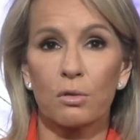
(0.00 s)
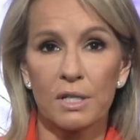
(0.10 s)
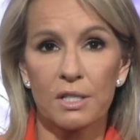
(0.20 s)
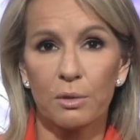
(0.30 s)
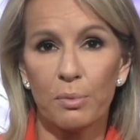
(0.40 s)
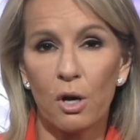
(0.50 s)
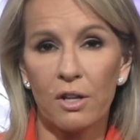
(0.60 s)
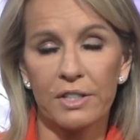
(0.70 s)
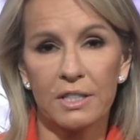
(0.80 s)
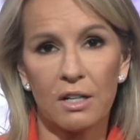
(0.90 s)
crystal
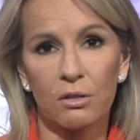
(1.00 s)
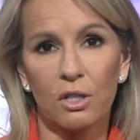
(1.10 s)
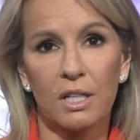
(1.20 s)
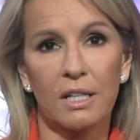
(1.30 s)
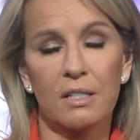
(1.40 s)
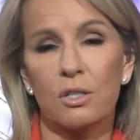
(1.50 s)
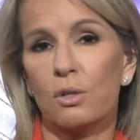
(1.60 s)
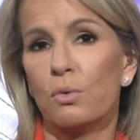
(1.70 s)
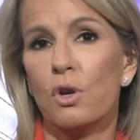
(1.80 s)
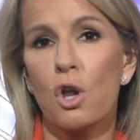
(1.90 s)
ball that they're looking
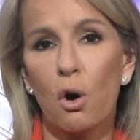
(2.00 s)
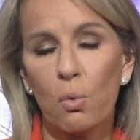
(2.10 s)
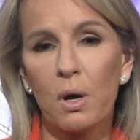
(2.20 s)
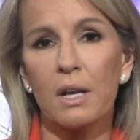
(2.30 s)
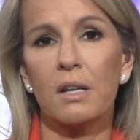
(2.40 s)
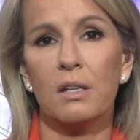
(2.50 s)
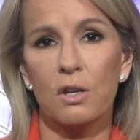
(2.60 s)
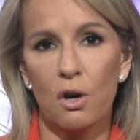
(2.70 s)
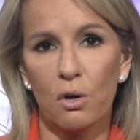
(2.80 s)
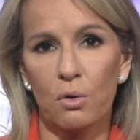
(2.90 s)
into. No one
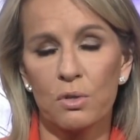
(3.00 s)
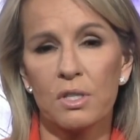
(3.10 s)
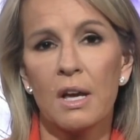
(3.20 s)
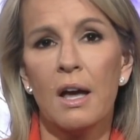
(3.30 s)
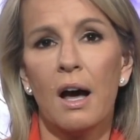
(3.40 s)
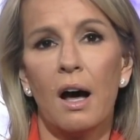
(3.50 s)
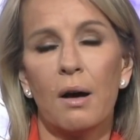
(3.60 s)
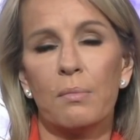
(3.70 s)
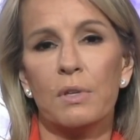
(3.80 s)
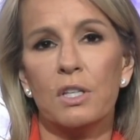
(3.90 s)
knows,
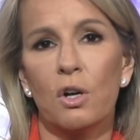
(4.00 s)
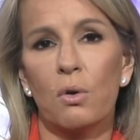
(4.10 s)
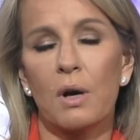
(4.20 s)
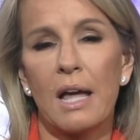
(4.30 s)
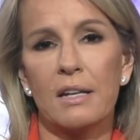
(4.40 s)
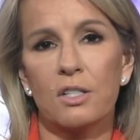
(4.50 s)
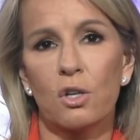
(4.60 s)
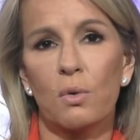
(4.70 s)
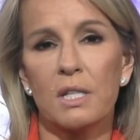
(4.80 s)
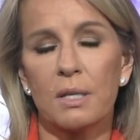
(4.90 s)
um, you know, and so it's